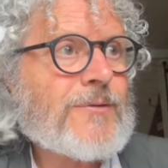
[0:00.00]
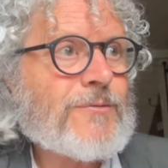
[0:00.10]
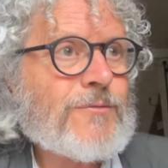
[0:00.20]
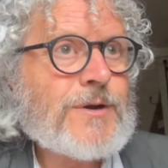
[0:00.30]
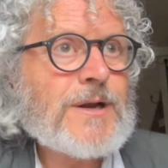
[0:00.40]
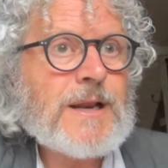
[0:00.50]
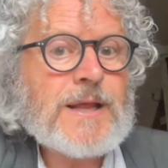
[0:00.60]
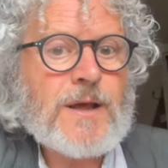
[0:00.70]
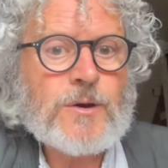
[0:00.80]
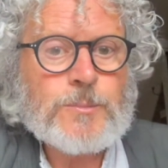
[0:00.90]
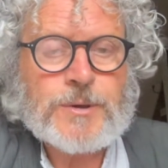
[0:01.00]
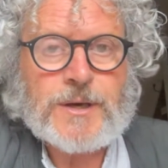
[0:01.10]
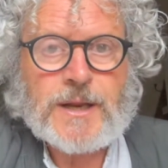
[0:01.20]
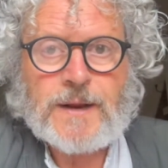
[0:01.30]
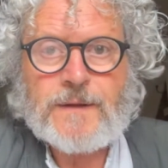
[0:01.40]
really
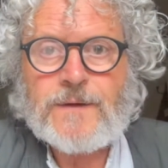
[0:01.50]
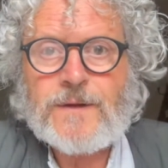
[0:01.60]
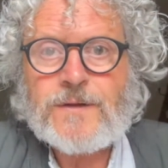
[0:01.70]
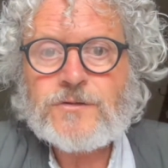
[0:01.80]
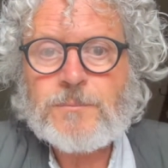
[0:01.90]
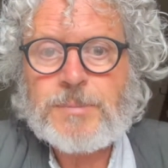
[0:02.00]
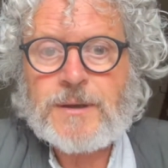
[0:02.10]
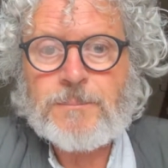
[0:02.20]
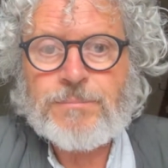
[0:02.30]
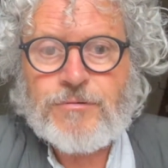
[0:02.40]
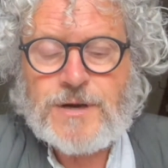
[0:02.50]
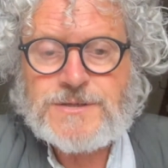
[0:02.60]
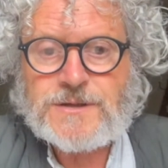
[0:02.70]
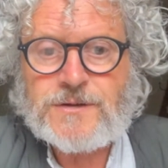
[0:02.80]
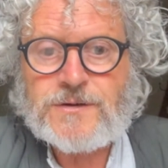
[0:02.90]
opening to being
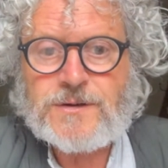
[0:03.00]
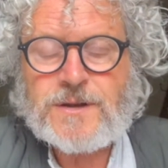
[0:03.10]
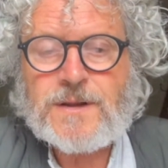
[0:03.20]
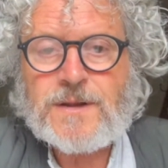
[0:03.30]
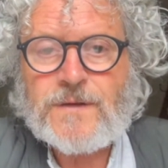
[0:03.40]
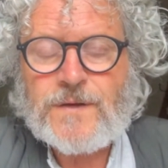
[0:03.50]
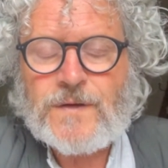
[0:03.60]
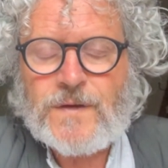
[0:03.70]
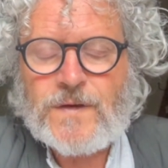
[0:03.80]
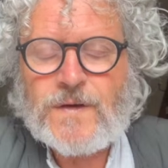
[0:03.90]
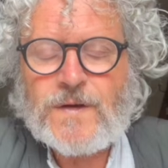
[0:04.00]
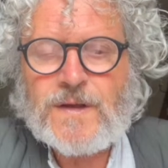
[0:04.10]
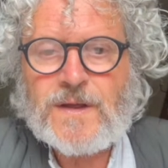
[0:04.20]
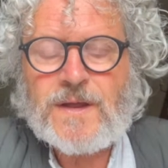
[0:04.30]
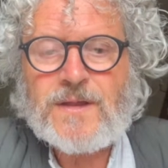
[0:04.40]
present
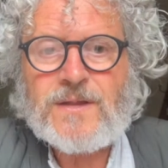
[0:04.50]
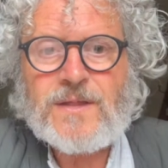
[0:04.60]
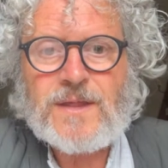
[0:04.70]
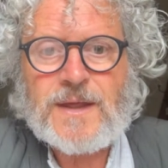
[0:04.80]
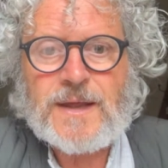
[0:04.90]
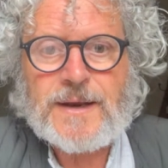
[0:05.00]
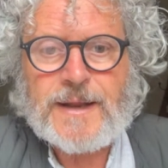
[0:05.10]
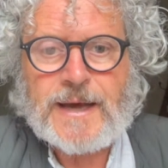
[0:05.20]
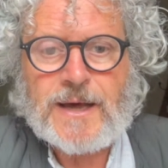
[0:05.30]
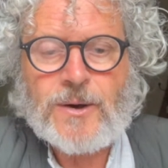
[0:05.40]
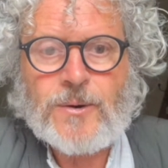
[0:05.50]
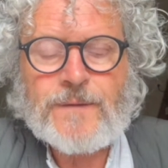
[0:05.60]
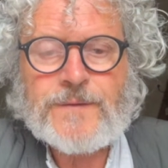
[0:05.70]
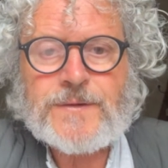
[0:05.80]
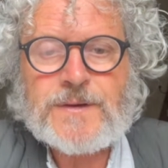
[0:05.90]
here and now
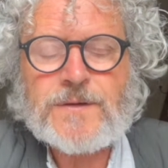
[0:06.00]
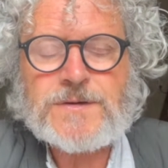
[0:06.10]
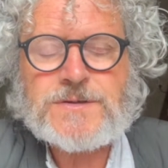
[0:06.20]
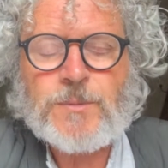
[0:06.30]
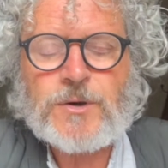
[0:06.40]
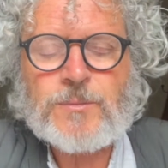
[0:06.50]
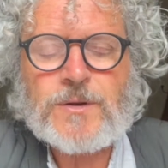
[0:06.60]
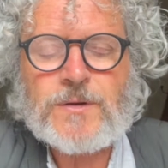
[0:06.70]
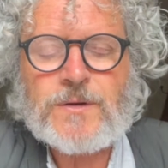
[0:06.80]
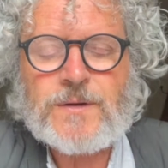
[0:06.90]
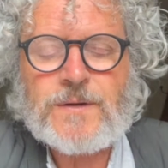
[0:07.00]
in this moment.